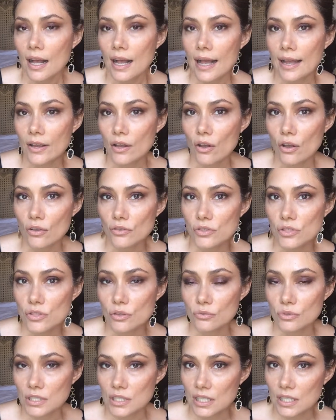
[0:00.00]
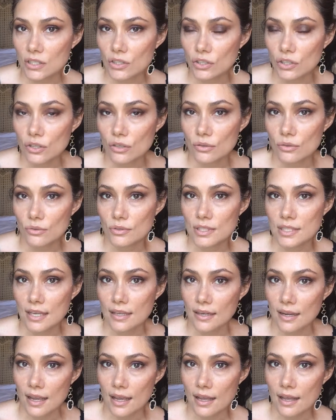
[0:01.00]
I also did use
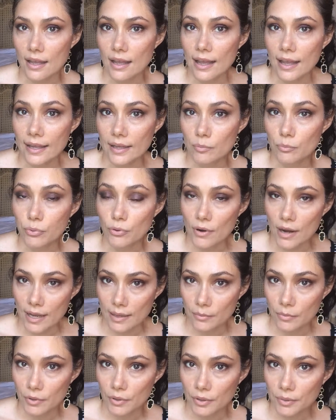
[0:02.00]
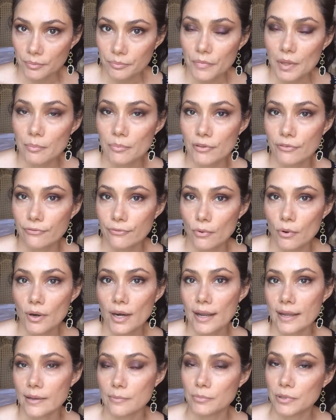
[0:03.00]
an eye primer
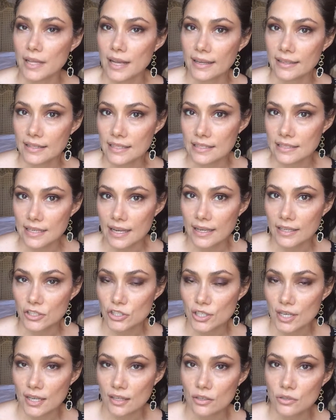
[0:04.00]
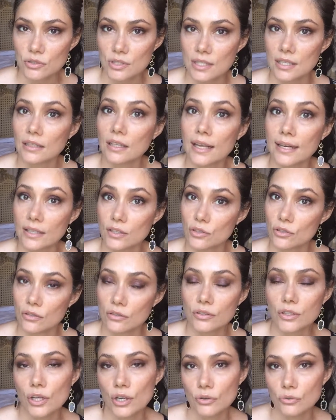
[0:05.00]
before I applied these eyeshadows and let it,
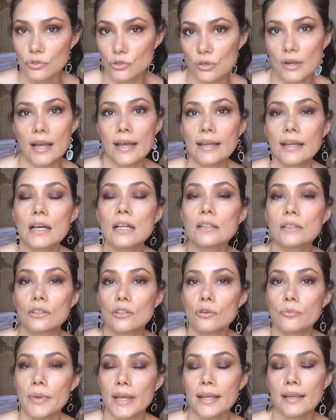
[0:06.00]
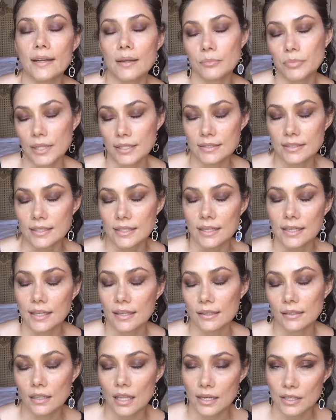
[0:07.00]
you know, dry a little bit. I blended it
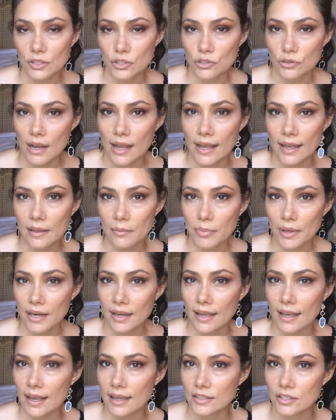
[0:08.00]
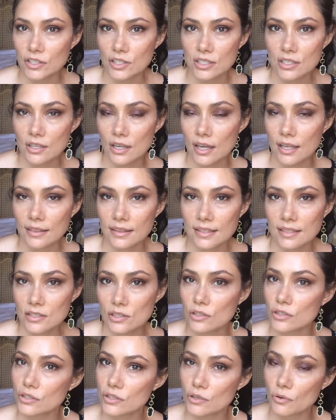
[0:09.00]
in, let it dry, but I just thought
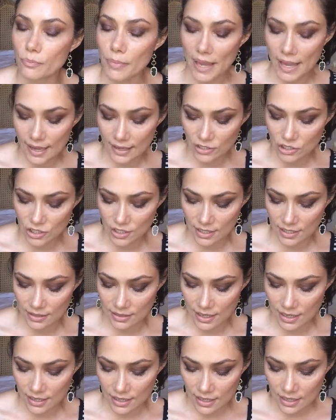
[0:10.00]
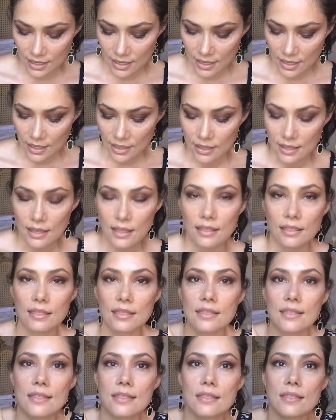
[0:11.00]
these look so patchy, and
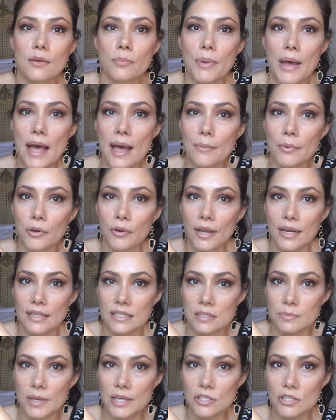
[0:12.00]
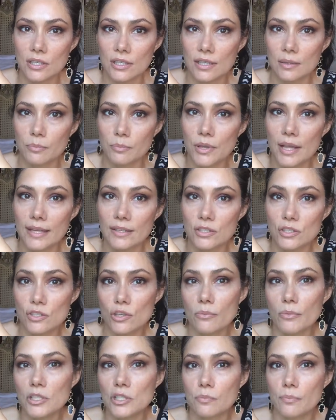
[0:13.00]
the Pomegranate especially applied
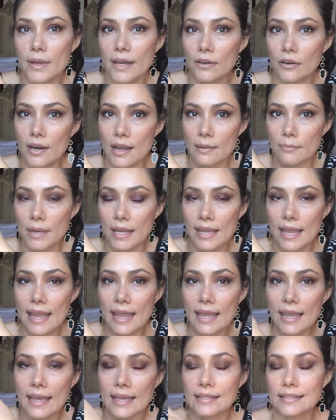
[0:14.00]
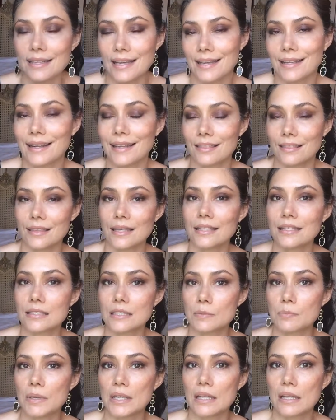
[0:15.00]
so much better on my hand, and I think
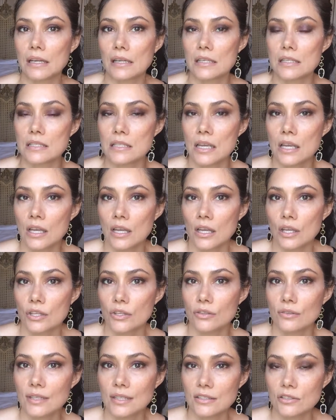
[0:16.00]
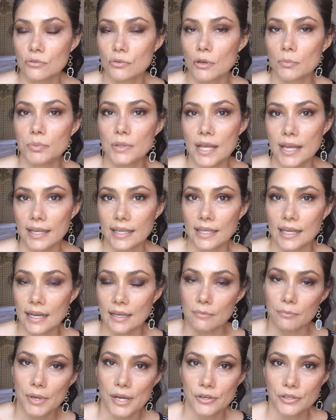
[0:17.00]
it's because you need to apply it
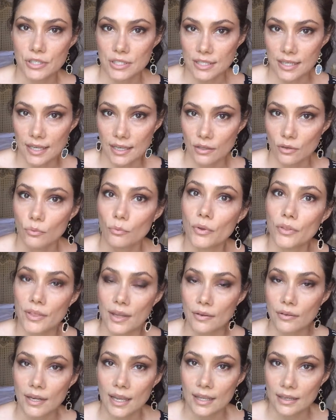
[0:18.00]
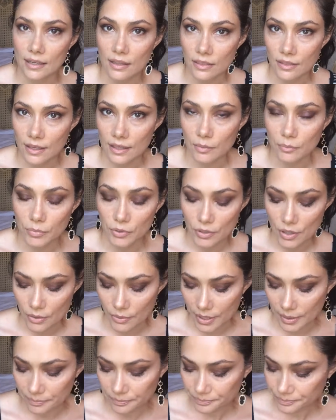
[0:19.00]
on bare skin without anything below
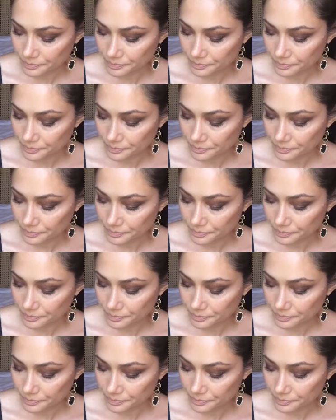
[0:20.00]
it.